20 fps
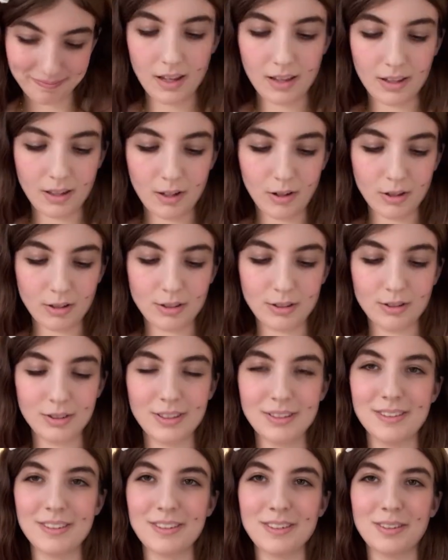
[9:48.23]
And then also
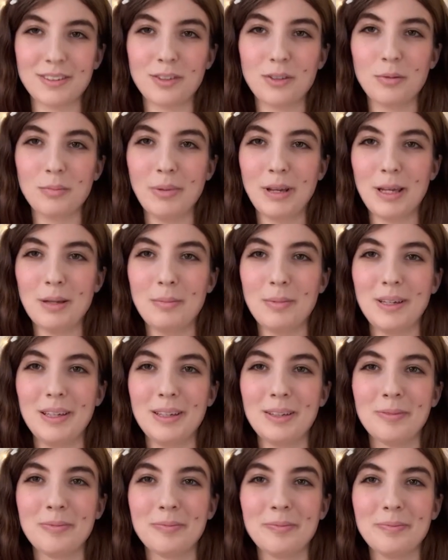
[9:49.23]
just this little
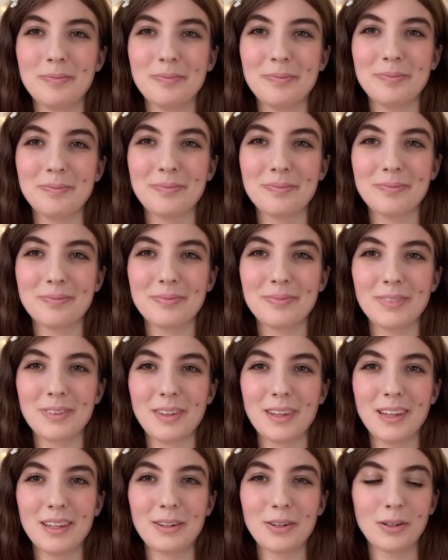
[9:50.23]
baby
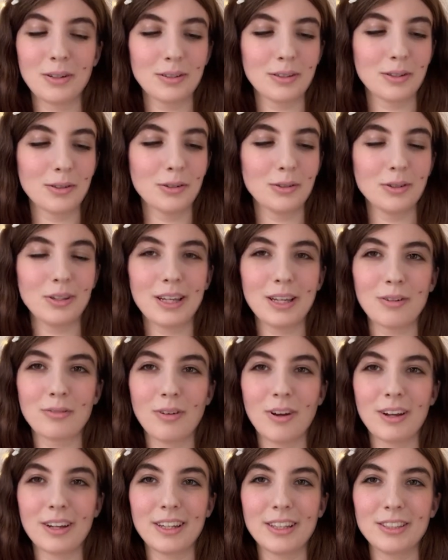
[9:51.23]
in her little like
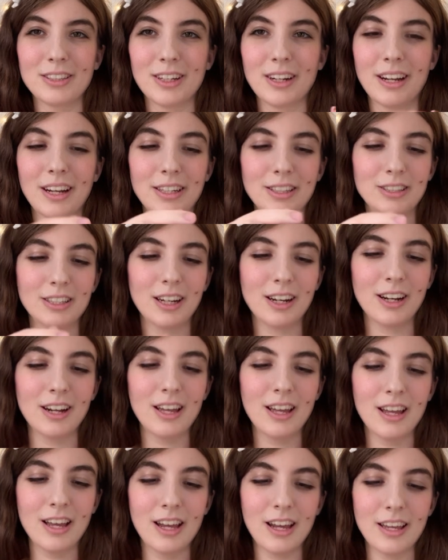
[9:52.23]
rocking chair, high chair.
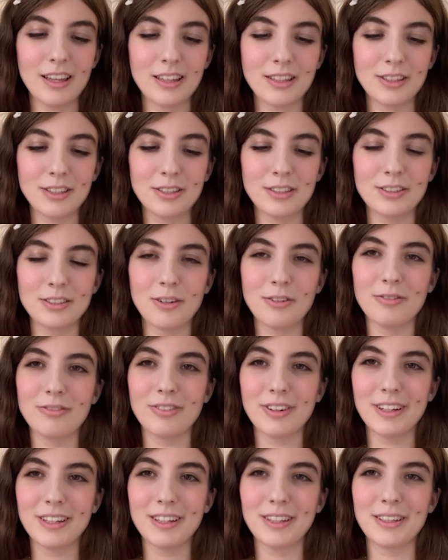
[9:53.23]
I think she's so
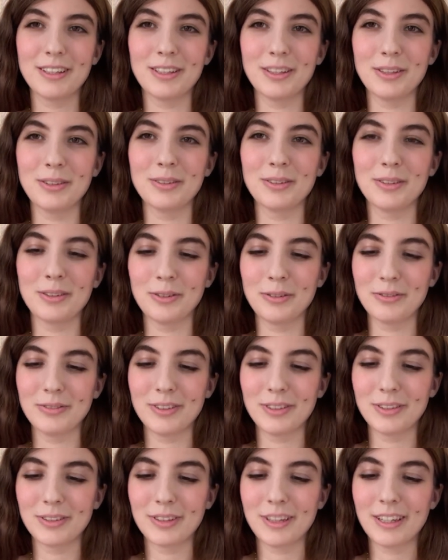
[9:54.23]
funny and cute and
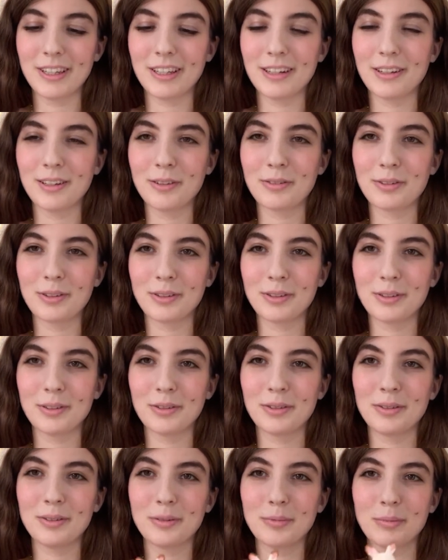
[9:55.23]
goofy looking, and I love her
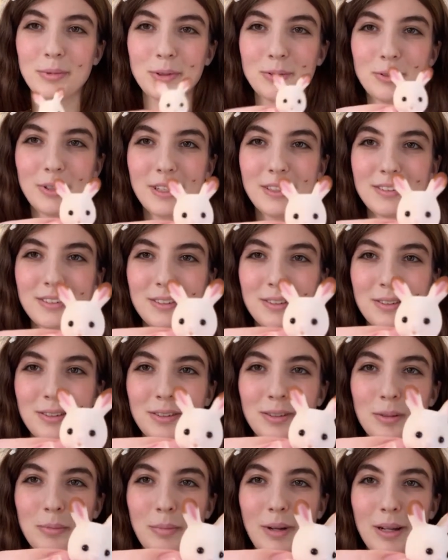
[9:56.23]
little blue dress and her
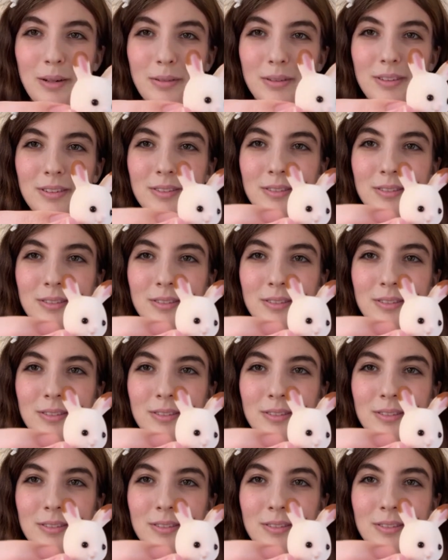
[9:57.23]
little mouth.